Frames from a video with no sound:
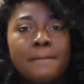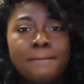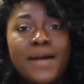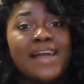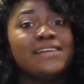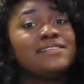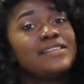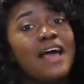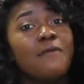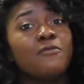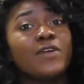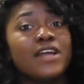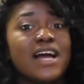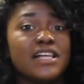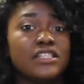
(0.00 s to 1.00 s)
By the time
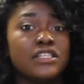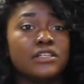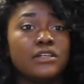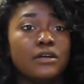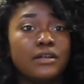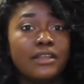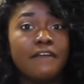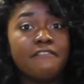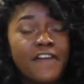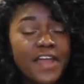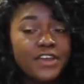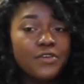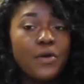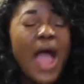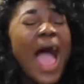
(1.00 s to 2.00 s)
we got to the
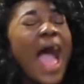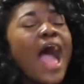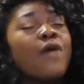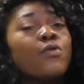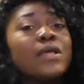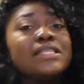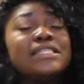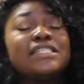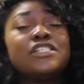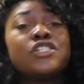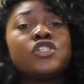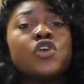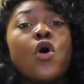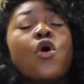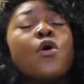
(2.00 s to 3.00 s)
venue, I was
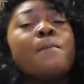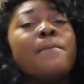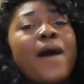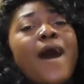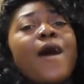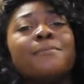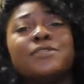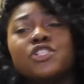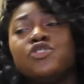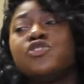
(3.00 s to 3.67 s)
so pumped.